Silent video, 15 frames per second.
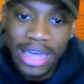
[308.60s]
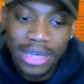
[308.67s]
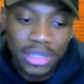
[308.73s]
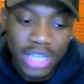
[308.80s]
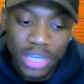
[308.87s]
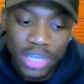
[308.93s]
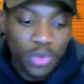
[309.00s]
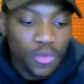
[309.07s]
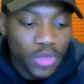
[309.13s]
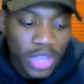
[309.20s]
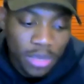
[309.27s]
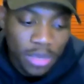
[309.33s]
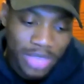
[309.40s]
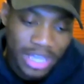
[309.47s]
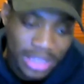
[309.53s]
they with they
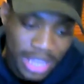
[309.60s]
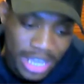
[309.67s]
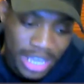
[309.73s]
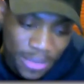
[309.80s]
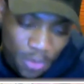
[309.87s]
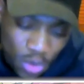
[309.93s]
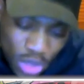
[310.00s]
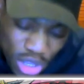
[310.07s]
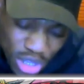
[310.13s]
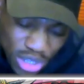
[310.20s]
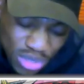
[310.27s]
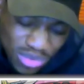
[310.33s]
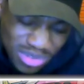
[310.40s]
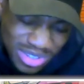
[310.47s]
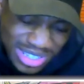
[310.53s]
they, they give you the,
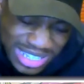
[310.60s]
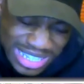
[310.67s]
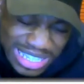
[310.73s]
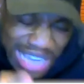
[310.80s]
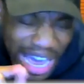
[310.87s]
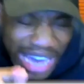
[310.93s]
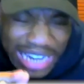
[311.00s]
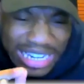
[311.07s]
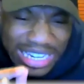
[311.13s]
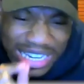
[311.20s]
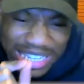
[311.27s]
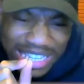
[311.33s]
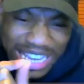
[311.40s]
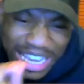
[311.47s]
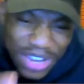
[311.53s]
the
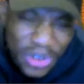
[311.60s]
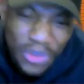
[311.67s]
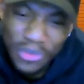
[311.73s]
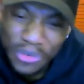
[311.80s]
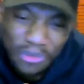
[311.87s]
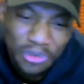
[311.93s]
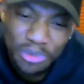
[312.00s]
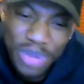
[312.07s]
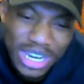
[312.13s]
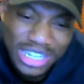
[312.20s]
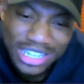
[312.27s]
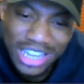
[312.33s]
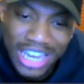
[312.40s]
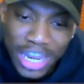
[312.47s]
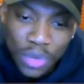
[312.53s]
tiniest hint of information
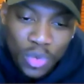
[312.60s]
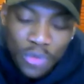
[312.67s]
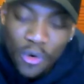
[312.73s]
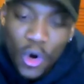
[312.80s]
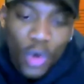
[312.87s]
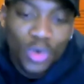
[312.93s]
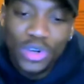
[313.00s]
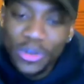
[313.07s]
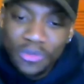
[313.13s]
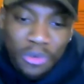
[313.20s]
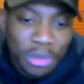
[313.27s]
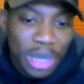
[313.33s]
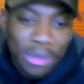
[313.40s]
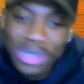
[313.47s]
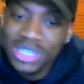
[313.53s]
and they withhold it for
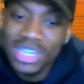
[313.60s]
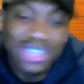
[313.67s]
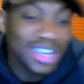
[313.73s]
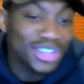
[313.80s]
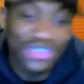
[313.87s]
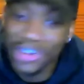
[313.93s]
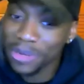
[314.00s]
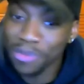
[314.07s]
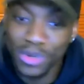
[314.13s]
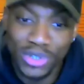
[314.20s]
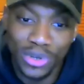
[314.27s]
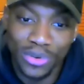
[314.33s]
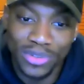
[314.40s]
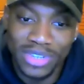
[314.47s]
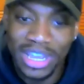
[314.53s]
maybe six hundred
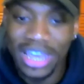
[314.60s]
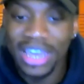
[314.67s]
episodes.